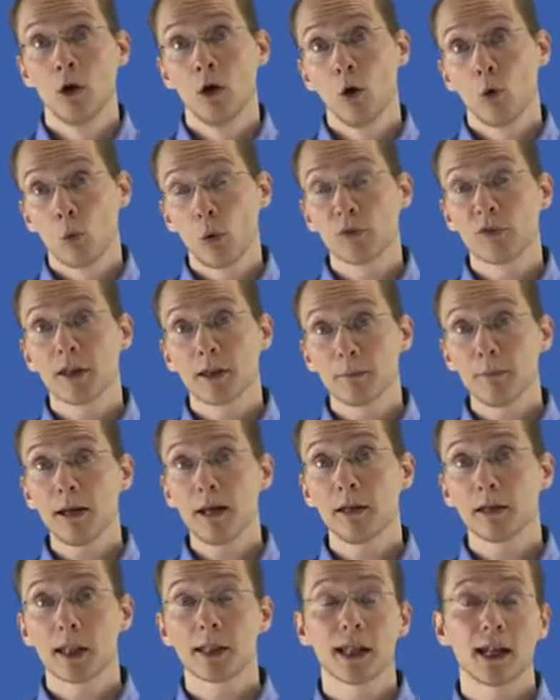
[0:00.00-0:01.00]
What this
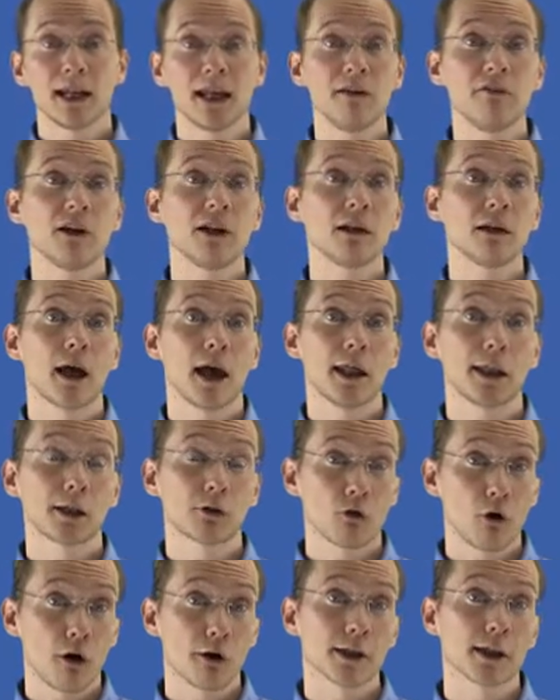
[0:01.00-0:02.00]
means is that even a
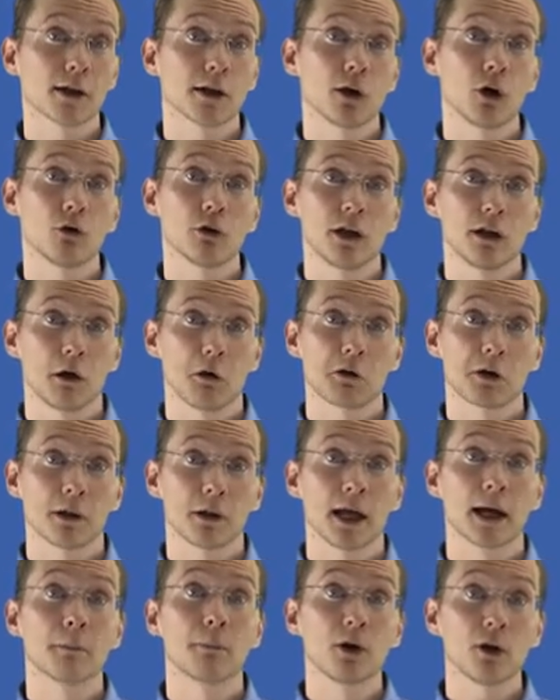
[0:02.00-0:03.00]
strong security notion
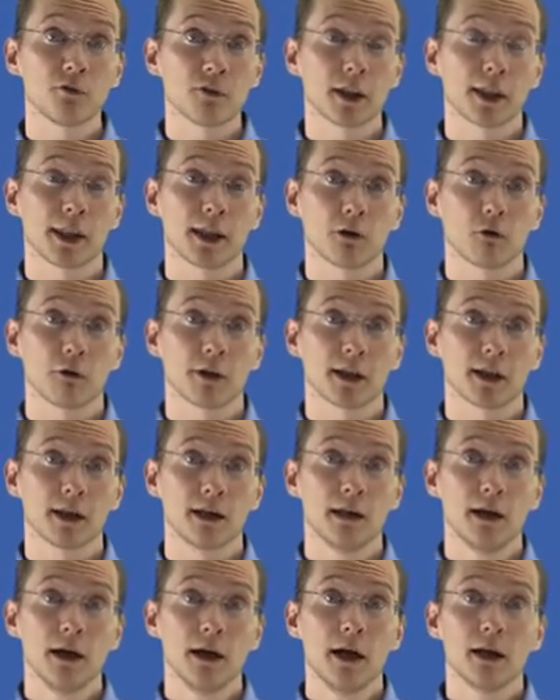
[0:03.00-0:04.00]
like perfect secrecy
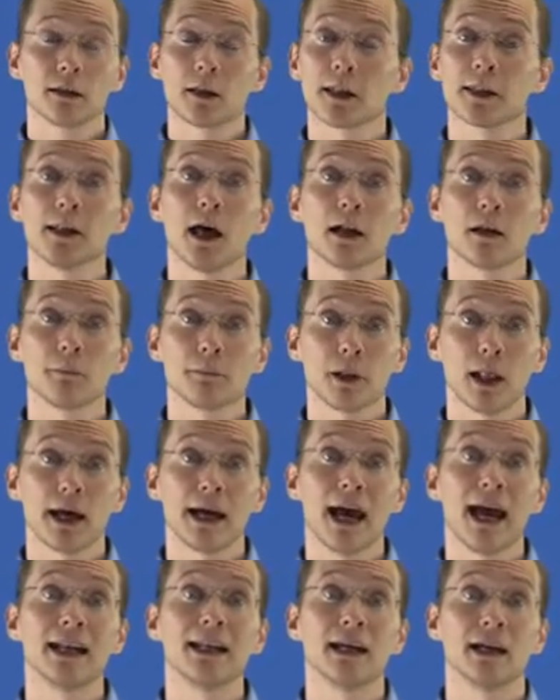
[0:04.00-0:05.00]
does not imply
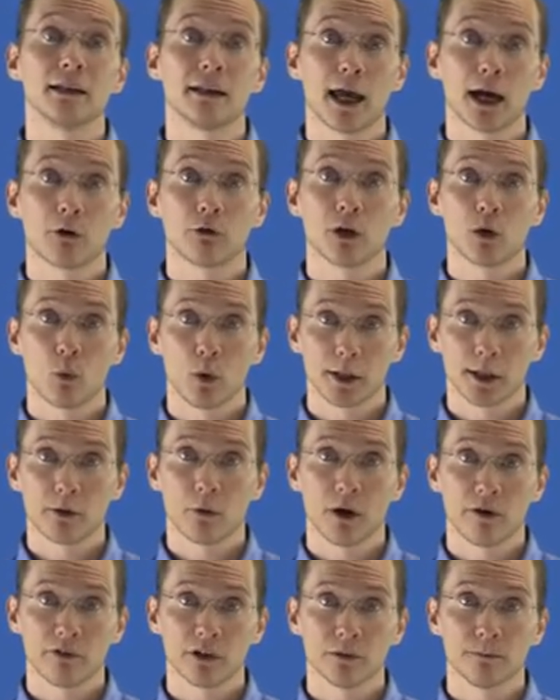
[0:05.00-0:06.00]
any integrity
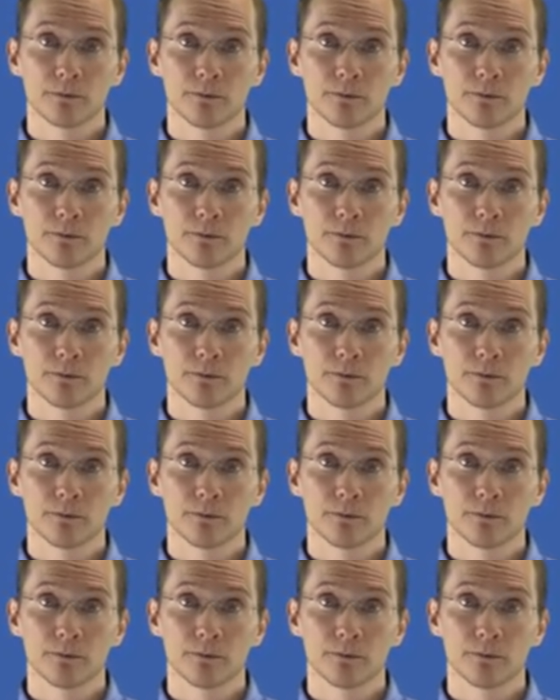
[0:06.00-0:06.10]
whatsoever.